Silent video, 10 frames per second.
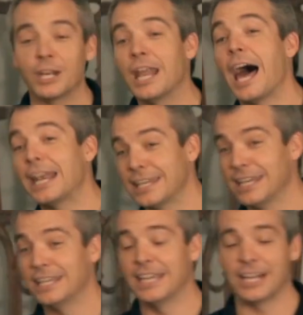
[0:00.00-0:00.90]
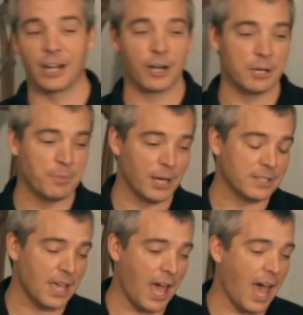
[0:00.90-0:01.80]
not getting our
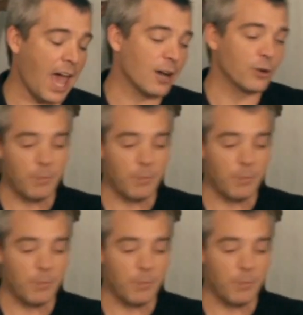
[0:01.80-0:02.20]
independence. I, I don't know